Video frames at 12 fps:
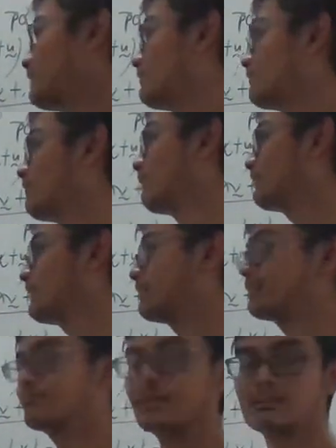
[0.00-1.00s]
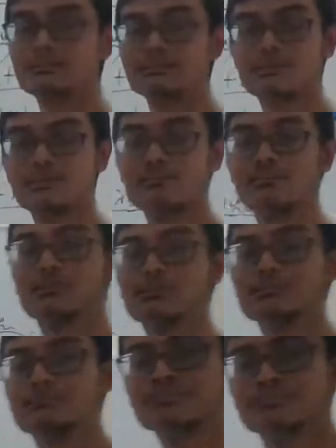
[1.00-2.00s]
wrong, then others all
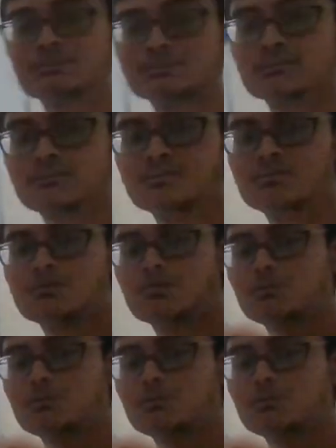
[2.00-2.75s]
wrong. So whole